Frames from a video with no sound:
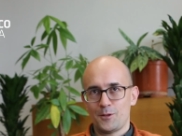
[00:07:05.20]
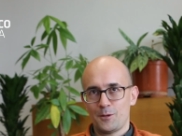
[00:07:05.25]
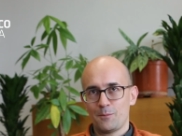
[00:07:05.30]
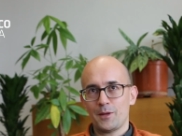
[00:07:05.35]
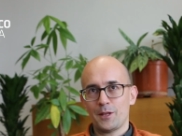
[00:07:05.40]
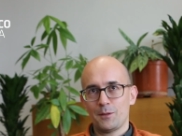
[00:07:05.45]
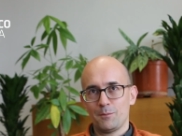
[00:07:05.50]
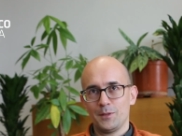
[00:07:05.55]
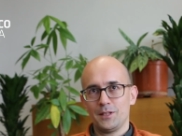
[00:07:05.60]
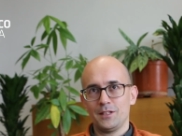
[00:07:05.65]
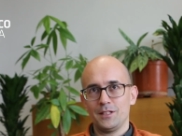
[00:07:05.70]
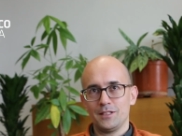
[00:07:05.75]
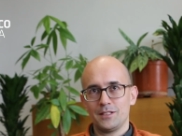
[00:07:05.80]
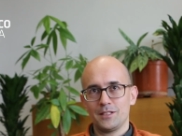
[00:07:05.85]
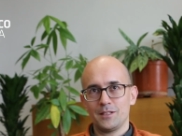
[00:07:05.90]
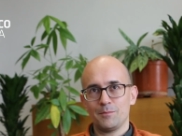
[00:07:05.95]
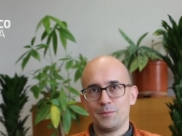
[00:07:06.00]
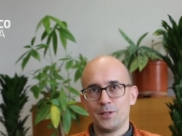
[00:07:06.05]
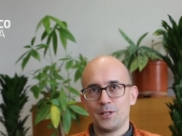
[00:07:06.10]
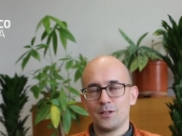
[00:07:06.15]
for a
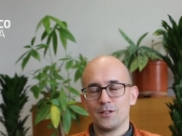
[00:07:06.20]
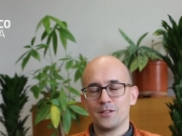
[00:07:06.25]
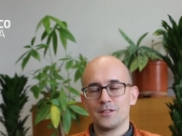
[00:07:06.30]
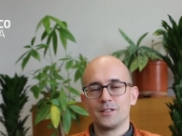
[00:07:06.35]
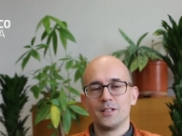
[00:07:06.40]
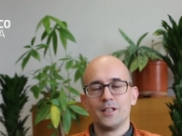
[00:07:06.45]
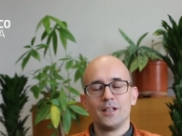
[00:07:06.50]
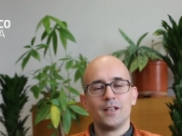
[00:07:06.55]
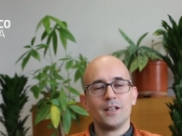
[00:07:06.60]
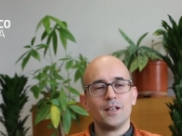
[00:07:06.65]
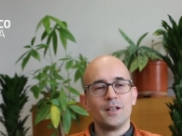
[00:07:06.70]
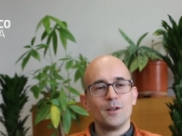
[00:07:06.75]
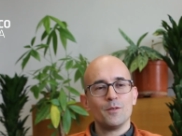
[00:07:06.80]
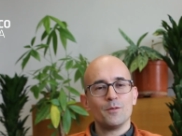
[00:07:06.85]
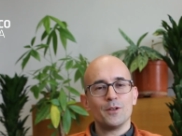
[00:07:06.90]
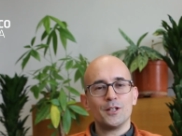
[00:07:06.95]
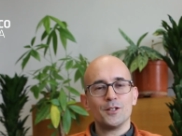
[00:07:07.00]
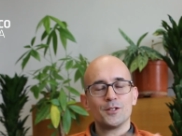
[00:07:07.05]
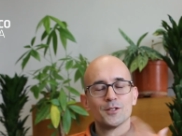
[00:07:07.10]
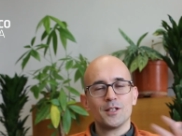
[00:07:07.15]
mathematician, because
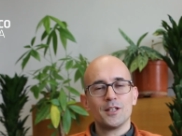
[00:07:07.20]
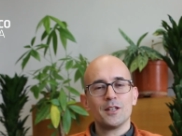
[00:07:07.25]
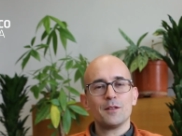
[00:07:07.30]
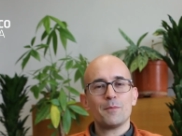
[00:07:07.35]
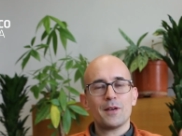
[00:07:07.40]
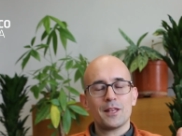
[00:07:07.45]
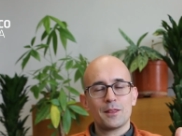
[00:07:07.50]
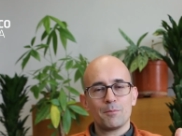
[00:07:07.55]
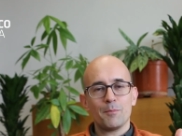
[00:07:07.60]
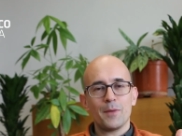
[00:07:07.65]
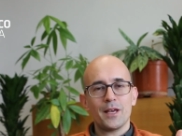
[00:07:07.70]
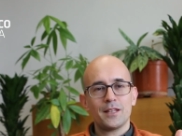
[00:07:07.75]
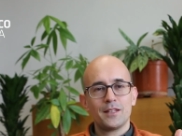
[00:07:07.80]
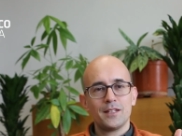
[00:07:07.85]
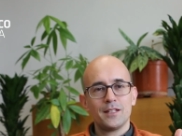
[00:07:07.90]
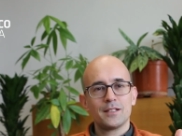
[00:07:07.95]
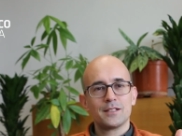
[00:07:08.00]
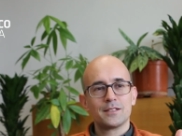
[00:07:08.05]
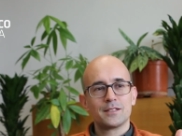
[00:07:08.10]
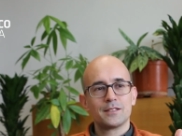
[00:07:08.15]
when you study
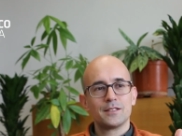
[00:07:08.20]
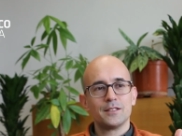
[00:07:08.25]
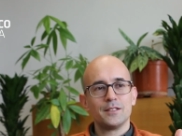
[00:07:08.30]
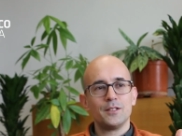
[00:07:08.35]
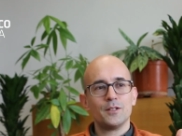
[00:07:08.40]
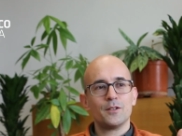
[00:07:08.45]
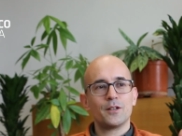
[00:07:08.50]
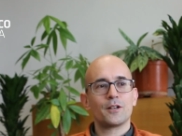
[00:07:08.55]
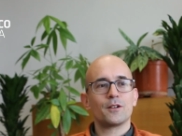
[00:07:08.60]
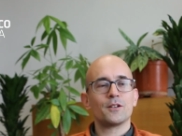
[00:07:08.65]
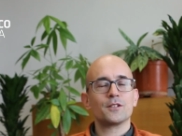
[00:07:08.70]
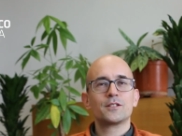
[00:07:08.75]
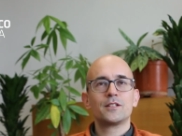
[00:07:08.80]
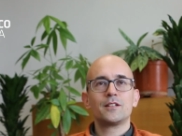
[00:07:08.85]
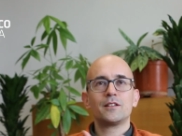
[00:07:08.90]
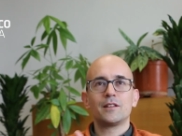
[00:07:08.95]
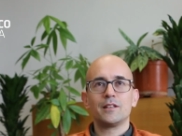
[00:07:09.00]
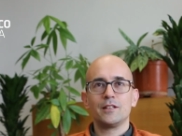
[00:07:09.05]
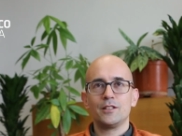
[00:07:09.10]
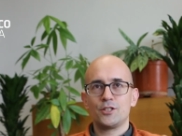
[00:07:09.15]
mathematics, you are
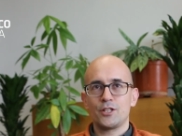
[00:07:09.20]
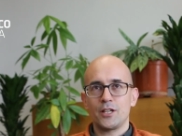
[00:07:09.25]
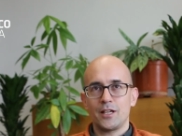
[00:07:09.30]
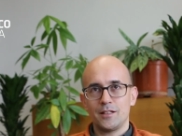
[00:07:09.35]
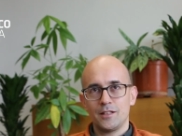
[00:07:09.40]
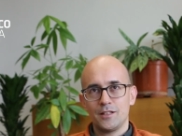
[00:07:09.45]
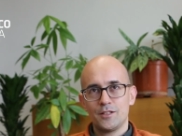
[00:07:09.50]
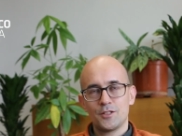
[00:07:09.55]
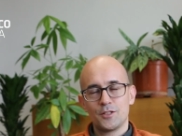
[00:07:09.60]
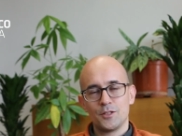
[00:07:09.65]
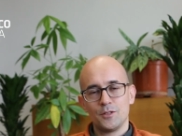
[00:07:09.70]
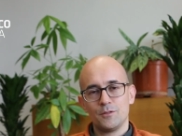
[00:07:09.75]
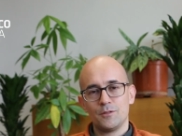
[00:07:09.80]
constantly challenged.